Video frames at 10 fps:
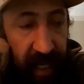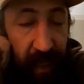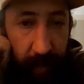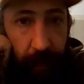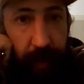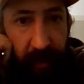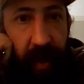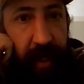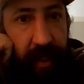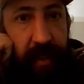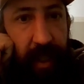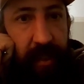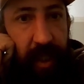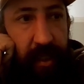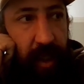"Hey man, be ready. This
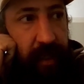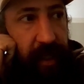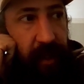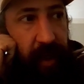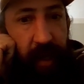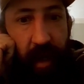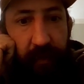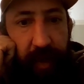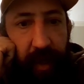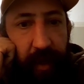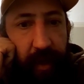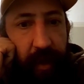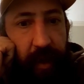guy's gonna try to take your head off." Yeah.